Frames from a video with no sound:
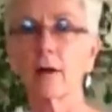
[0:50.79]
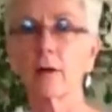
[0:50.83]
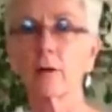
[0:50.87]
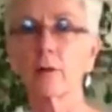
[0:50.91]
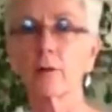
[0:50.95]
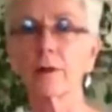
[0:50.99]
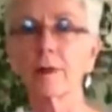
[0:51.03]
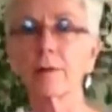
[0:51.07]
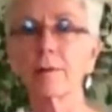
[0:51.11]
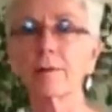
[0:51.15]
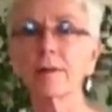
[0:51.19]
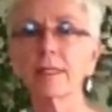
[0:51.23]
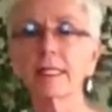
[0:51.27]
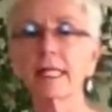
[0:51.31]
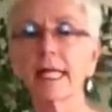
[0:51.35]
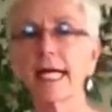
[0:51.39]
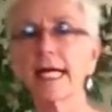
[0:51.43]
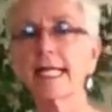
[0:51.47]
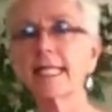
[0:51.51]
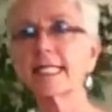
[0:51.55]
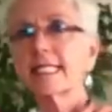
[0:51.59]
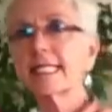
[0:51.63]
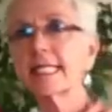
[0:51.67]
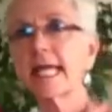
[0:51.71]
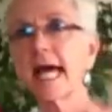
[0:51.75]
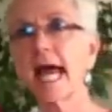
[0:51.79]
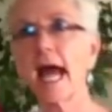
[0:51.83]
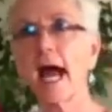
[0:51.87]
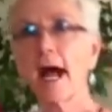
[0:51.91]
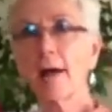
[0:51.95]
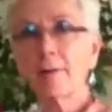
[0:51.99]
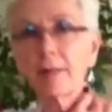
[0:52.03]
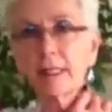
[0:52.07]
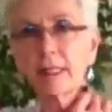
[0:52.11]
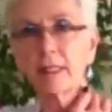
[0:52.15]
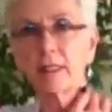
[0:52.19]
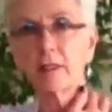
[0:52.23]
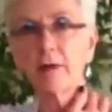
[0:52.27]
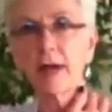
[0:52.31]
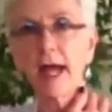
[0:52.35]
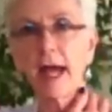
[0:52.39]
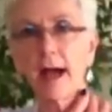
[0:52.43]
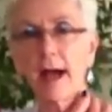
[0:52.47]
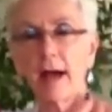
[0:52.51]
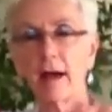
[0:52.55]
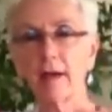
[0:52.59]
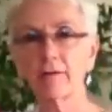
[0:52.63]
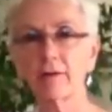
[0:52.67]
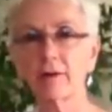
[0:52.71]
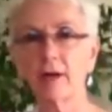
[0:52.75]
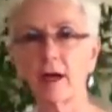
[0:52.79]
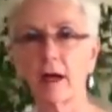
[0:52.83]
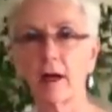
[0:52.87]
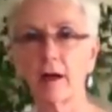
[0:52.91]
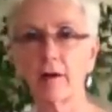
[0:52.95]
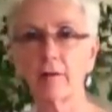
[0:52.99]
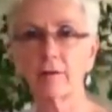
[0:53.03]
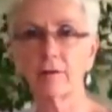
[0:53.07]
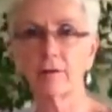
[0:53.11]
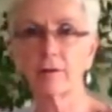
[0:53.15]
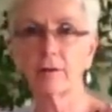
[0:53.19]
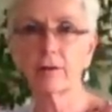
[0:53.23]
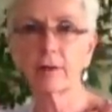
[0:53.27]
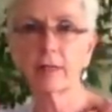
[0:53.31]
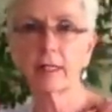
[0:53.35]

replace the habit you have of